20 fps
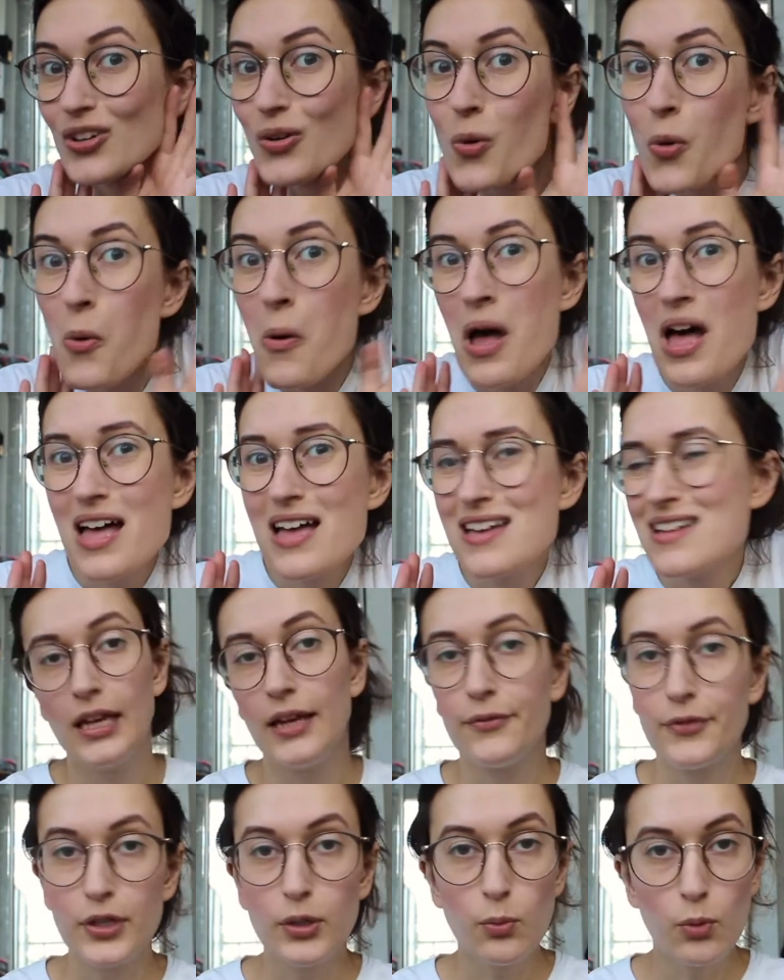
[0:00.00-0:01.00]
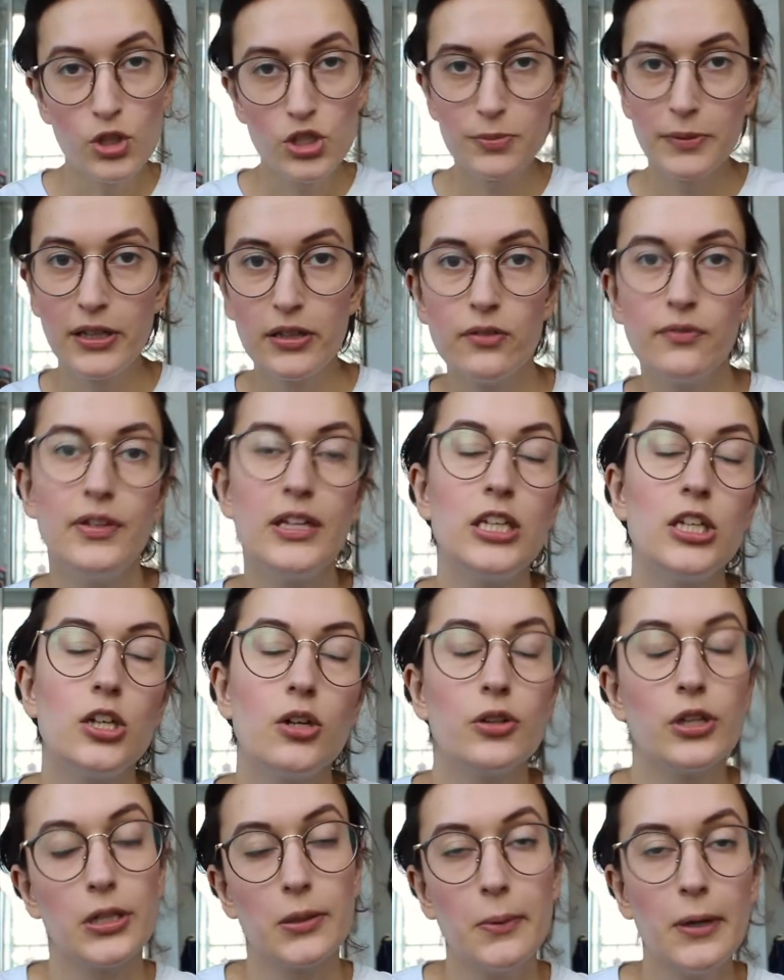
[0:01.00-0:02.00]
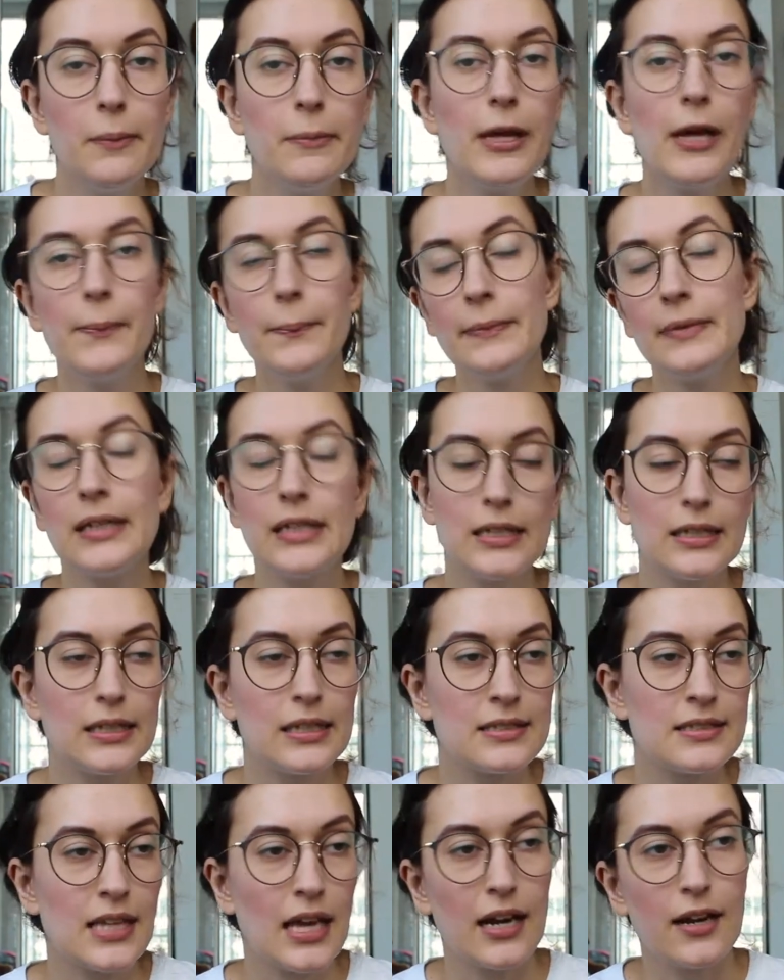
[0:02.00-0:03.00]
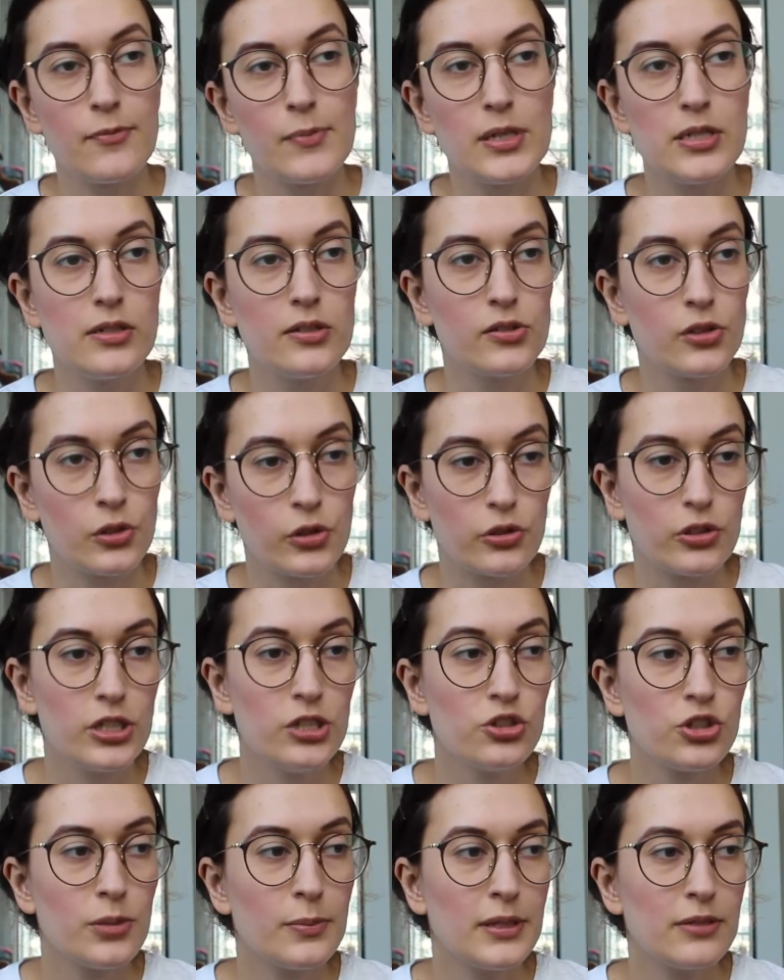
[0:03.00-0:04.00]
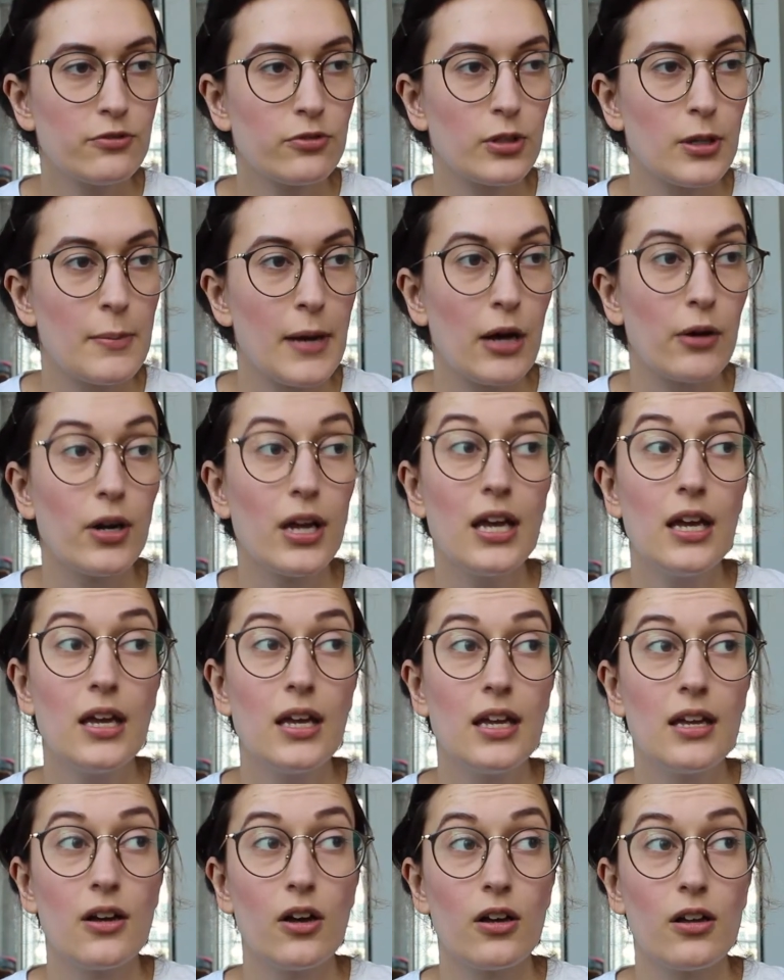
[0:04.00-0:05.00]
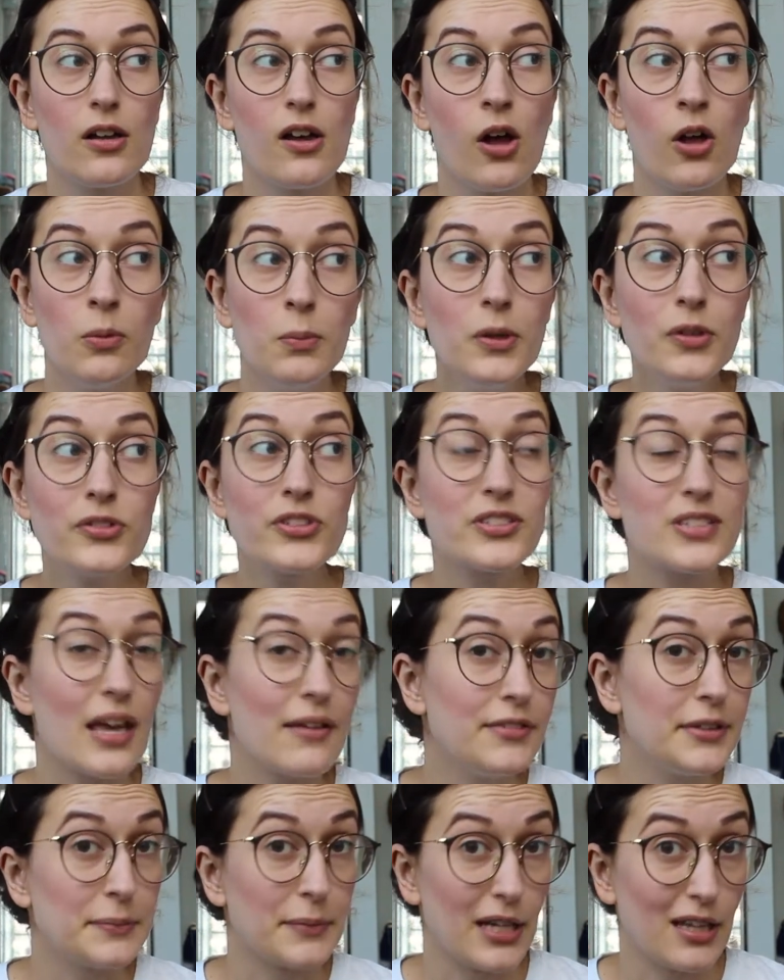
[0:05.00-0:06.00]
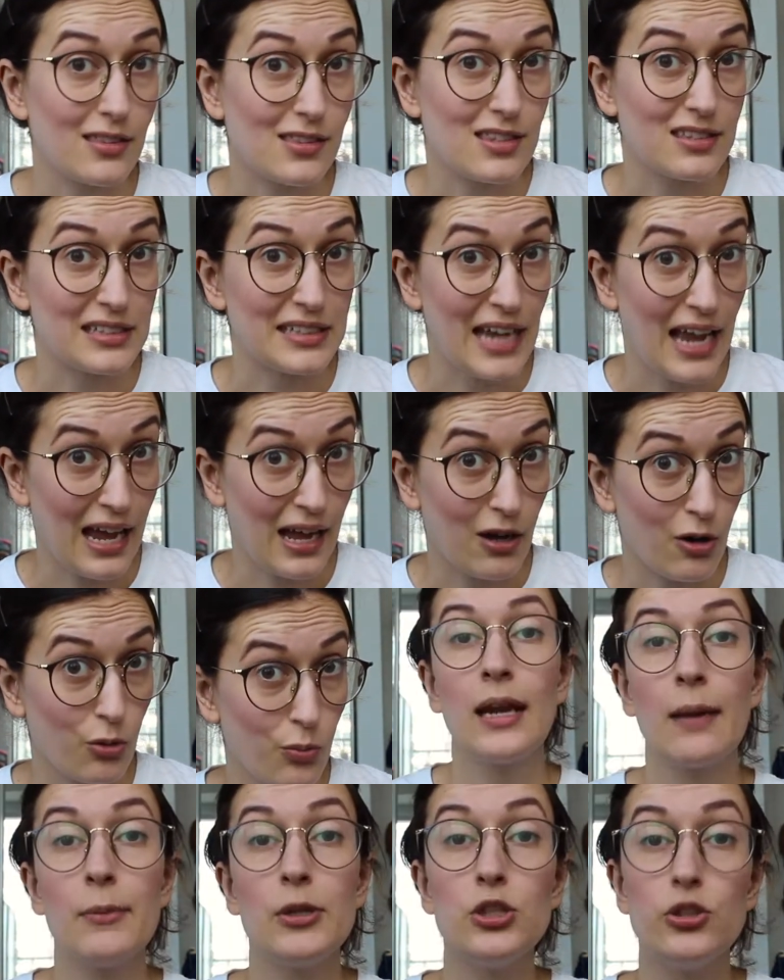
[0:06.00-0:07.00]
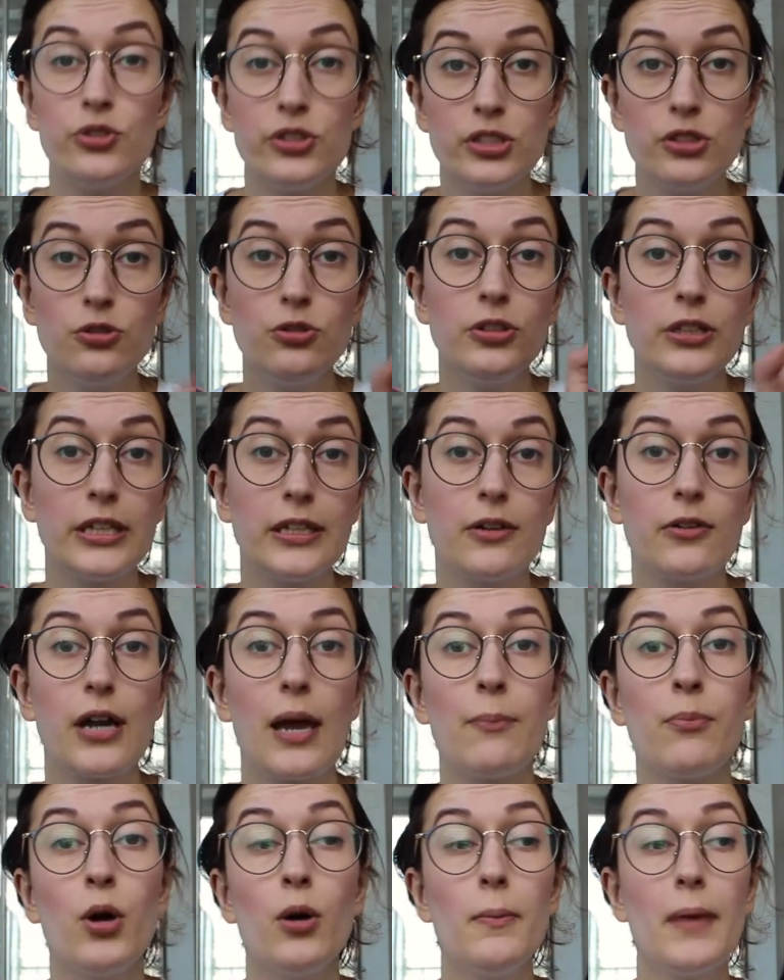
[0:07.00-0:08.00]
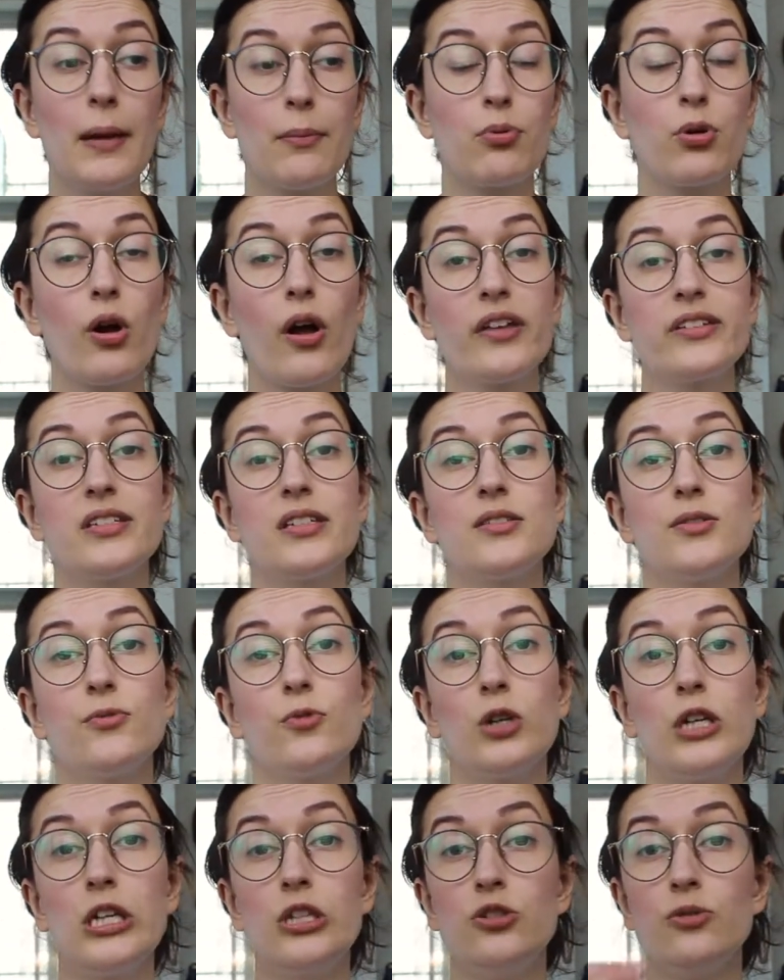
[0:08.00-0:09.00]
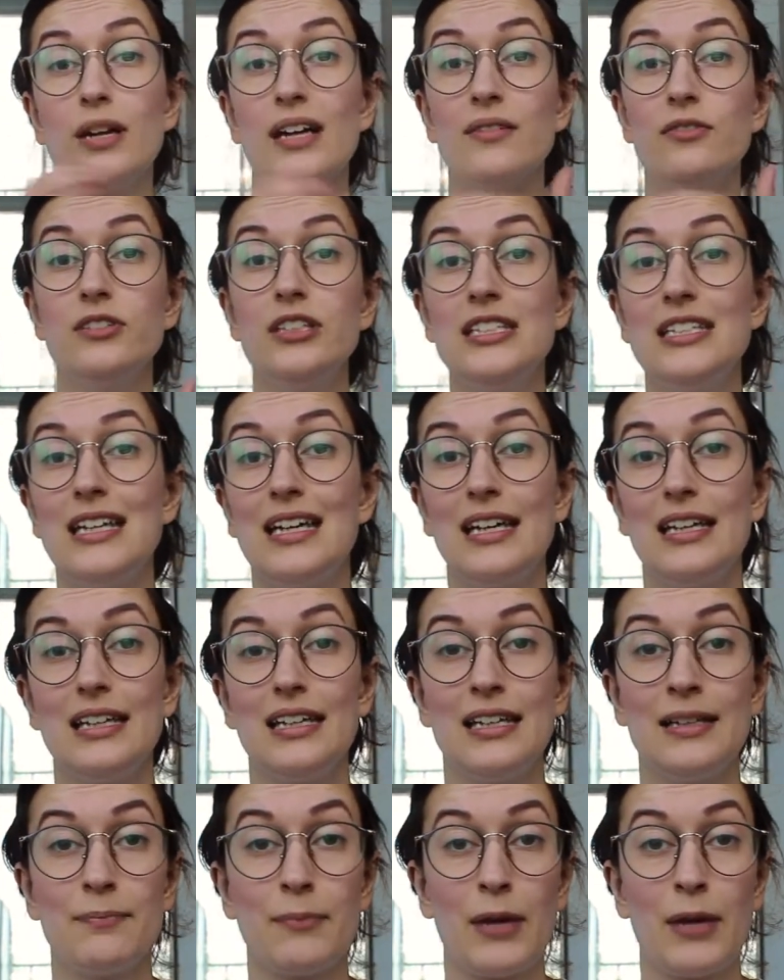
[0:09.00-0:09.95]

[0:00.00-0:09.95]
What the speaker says: If you didn't watch my other video, a little bit about me is that I've been learning German for about almost 7 months now, and I've been using Duolingo, and I put my process of what I do every day in